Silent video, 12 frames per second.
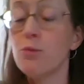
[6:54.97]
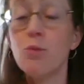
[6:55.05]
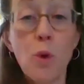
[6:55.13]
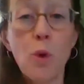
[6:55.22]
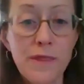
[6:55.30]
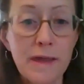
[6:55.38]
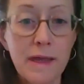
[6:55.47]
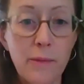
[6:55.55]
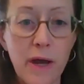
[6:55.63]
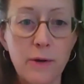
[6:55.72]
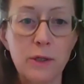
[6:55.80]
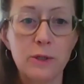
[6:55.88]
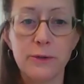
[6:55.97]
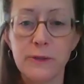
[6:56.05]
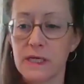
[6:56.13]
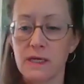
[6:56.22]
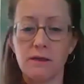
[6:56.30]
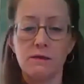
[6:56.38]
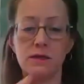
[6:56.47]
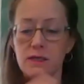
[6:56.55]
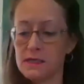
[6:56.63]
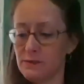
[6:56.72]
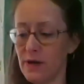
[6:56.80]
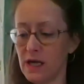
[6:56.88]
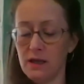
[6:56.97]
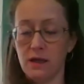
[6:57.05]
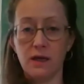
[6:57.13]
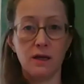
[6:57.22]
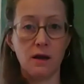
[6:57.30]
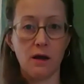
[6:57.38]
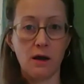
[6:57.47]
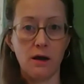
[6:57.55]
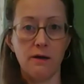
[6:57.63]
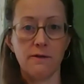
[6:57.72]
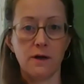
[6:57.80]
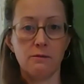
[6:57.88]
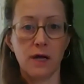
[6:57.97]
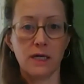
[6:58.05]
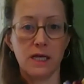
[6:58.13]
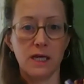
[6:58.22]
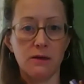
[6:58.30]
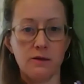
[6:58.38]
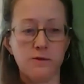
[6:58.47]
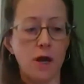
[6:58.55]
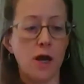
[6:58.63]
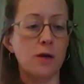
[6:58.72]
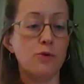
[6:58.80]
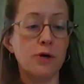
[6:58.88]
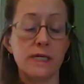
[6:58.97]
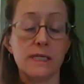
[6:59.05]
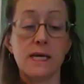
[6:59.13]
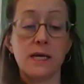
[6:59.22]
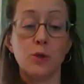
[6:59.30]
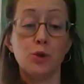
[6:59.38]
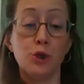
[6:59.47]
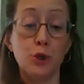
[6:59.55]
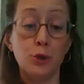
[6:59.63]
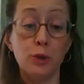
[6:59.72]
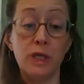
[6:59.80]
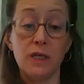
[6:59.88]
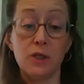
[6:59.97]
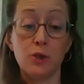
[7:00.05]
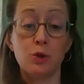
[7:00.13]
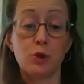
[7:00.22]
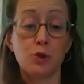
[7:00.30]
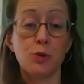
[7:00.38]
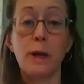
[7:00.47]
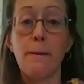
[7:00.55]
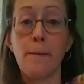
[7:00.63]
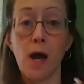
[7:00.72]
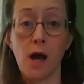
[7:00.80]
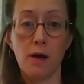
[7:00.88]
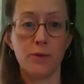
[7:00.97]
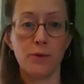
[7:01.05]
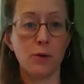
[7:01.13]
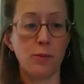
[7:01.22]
One thing about using this method of a rectangle of cardboard is that you do need to trim up your